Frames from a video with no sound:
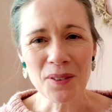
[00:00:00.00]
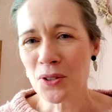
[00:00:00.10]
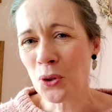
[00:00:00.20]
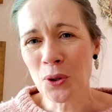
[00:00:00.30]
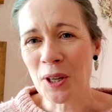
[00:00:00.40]

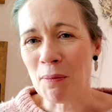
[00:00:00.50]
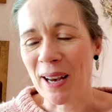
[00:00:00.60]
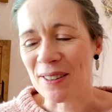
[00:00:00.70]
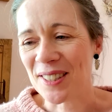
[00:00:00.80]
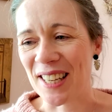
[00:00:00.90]
talking
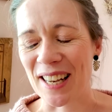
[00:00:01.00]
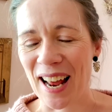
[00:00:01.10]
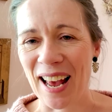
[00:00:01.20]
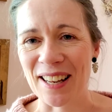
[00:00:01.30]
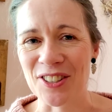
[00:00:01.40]
about it
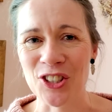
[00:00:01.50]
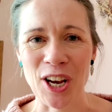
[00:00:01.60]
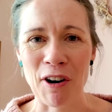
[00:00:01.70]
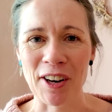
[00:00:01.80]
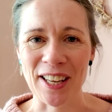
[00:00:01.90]
and
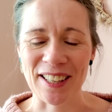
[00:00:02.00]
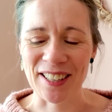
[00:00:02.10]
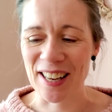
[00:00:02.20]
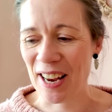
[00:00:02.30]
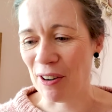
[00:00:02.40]
sharing it
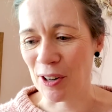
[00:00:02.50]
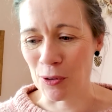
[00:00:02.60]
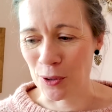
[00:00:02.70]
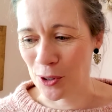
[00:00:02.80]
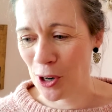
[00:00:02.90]
and hearing
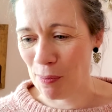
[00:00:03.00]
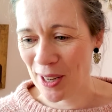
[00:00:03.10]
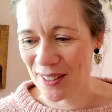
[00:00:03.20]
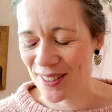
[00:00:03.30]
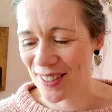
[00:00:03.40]
all your
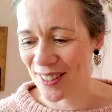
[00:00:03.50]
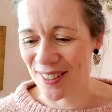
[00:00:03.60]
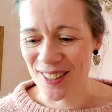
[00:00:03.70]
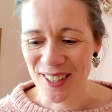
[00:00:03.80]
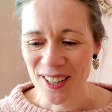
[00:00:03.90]
comments, and